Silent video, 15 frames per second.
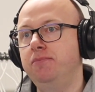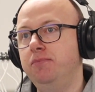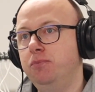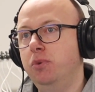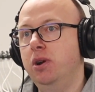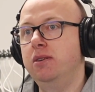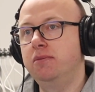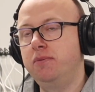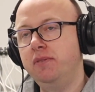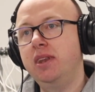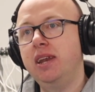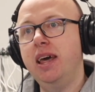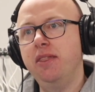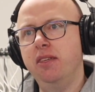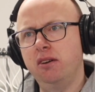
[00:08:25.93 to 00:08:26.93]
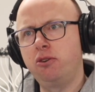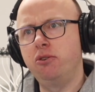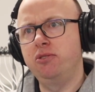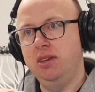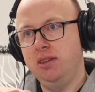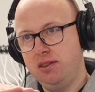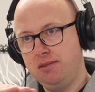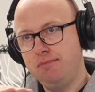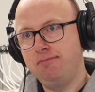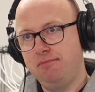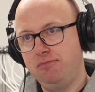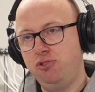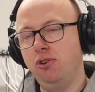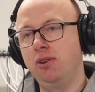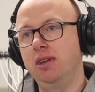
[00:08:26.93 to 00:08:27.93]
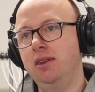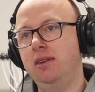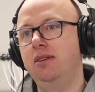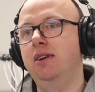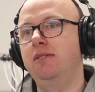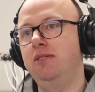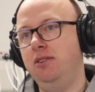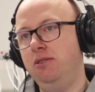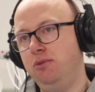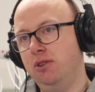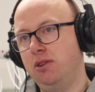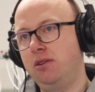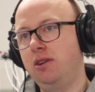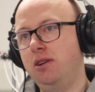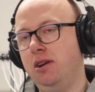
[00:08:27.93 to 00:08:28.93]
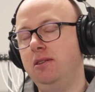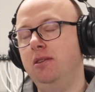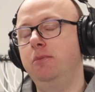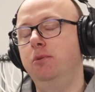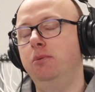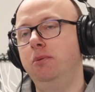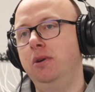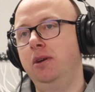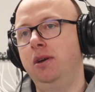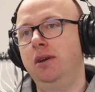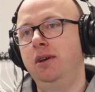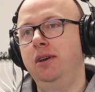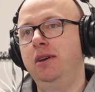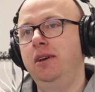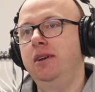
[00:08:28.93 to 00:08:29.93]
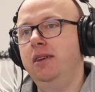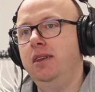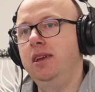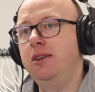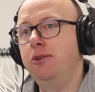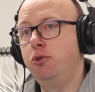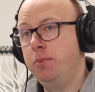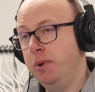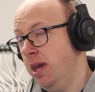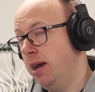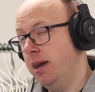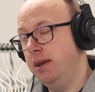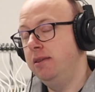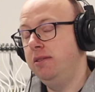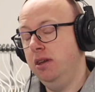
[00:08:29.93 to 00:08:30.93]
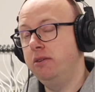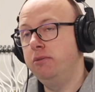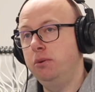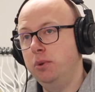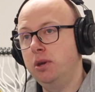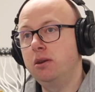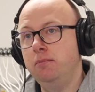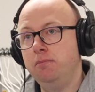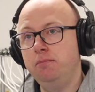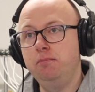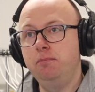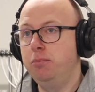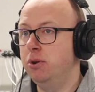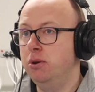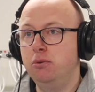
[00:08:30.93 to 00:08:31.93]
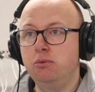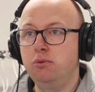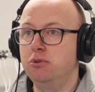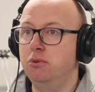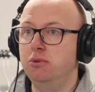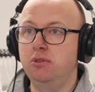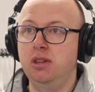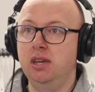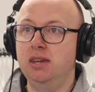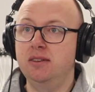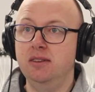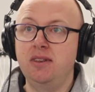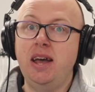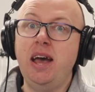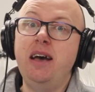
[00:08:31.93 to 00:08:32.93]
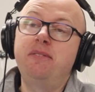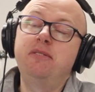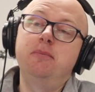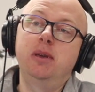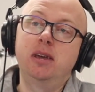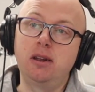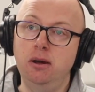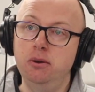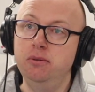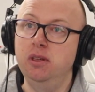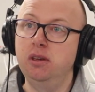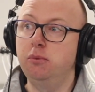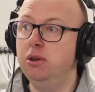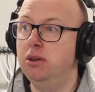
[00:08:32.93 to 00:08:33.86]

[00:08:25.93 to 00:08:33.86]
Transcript: Whereas with leather, because it's solid, you have to use a cuttable needle. But in theory, we can put it on all sorts of things. It doesn't have to be clothing.